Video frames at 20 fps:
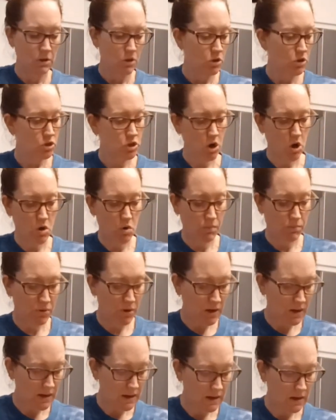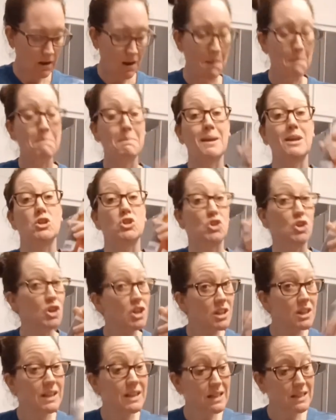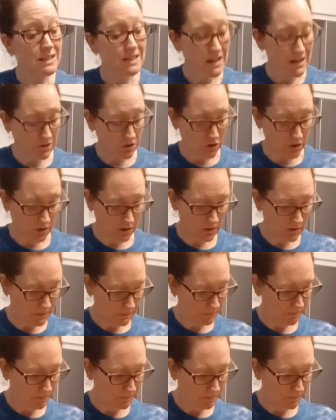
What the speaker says: So put it in, make sure your lid is on good,